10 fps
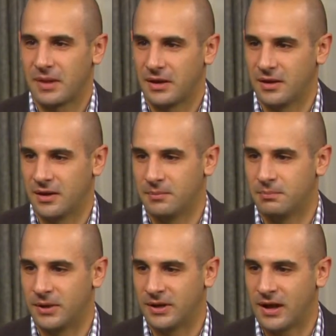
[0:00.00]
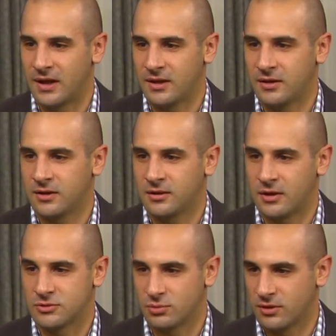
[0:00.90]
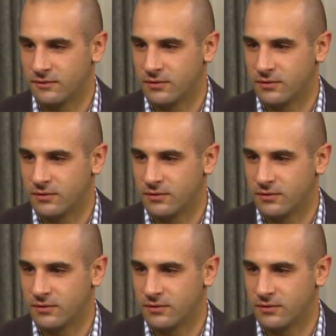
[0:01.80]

Uh, but I, I was one of the